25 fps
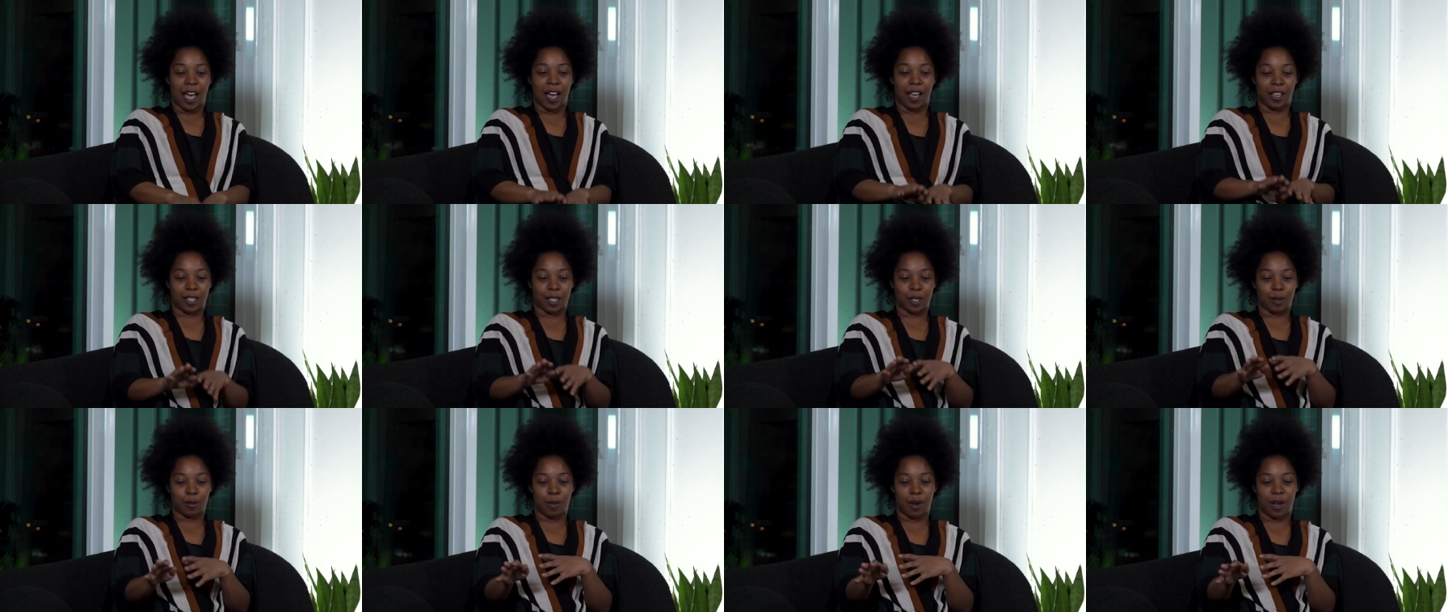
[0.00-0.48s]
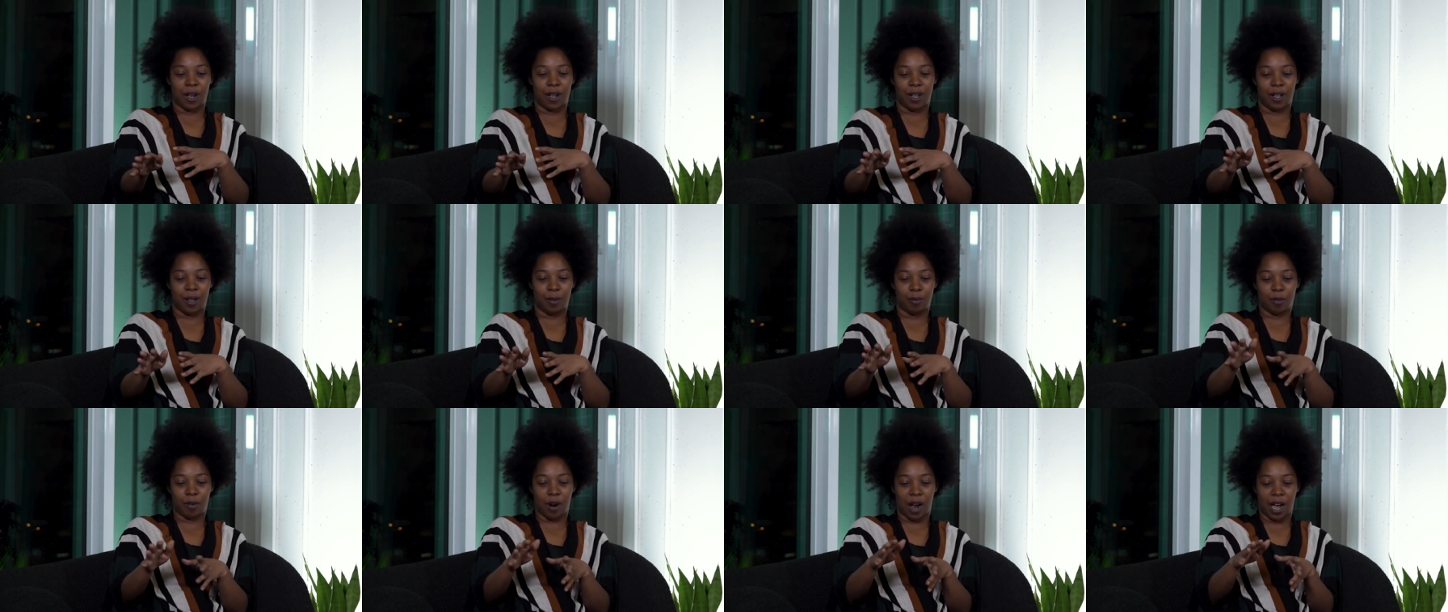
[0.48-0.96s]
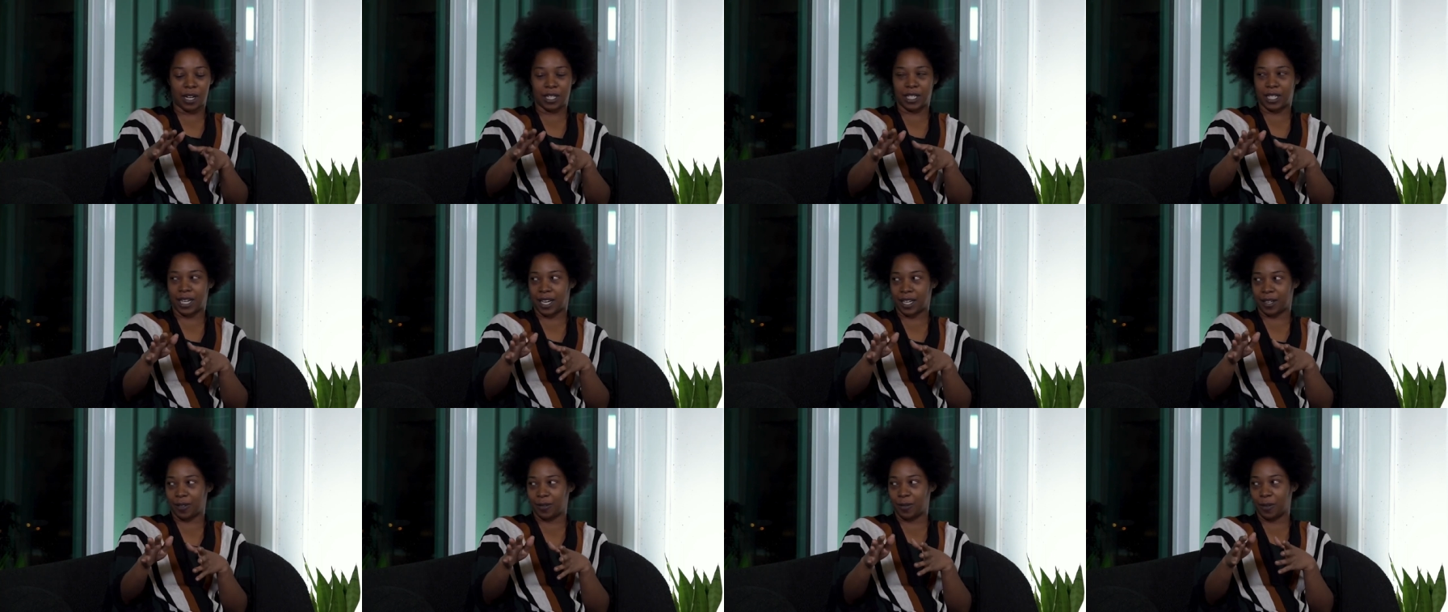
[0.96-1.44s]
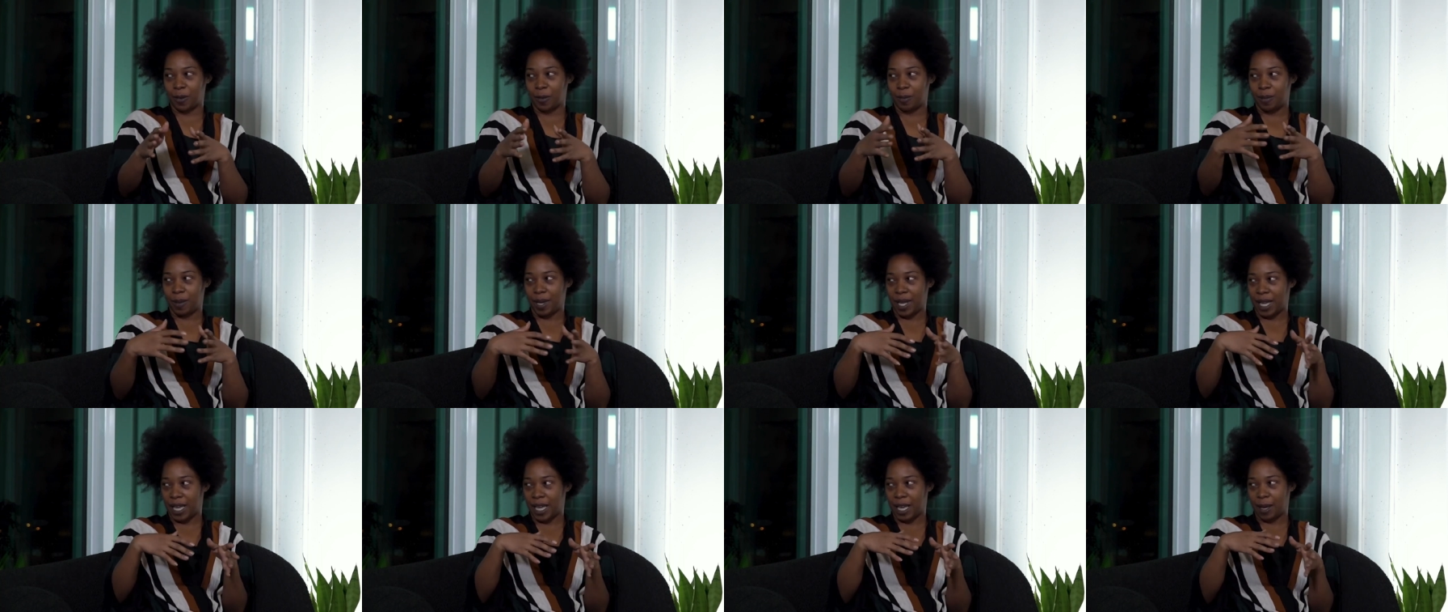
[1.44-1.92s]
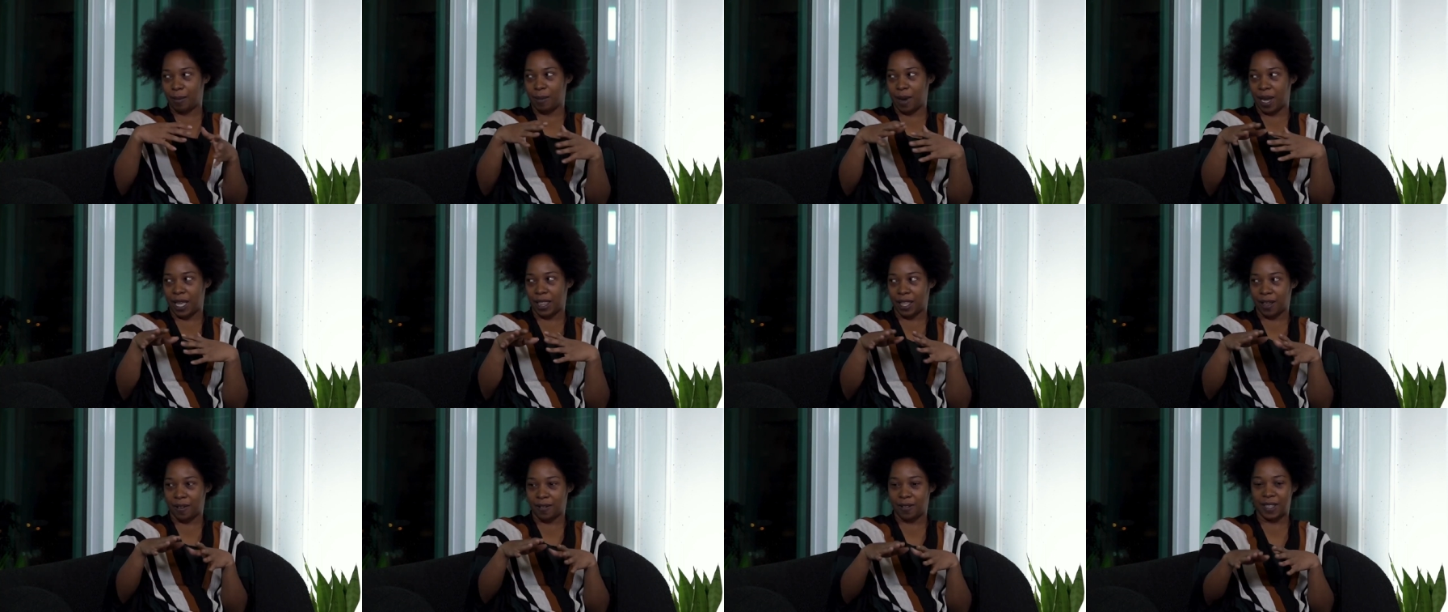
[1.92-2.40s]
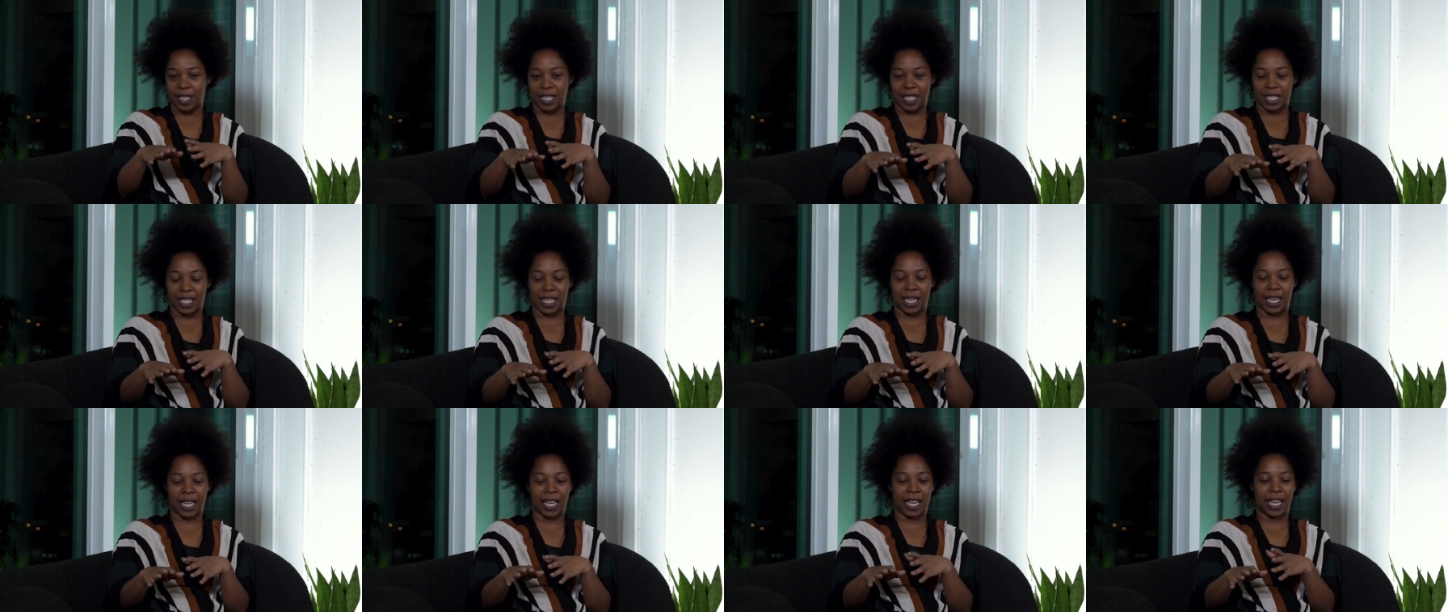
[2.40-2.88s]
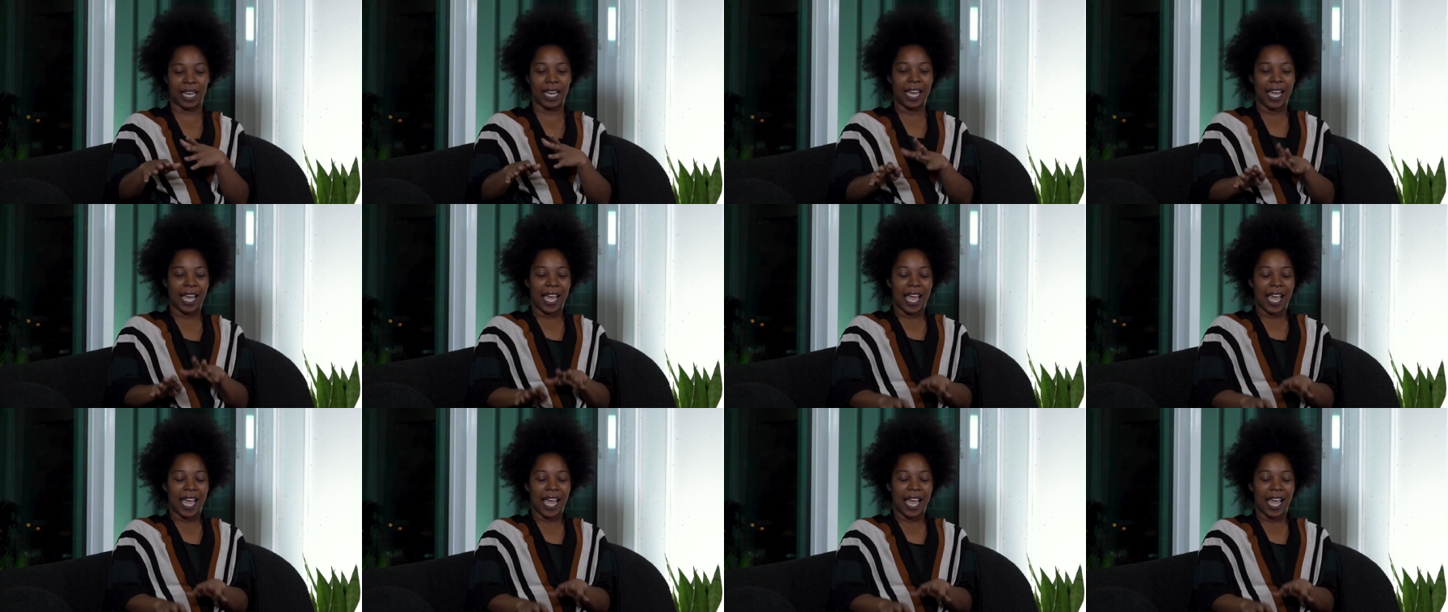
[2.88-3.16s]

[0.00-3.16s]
a small project for me and my love of the city.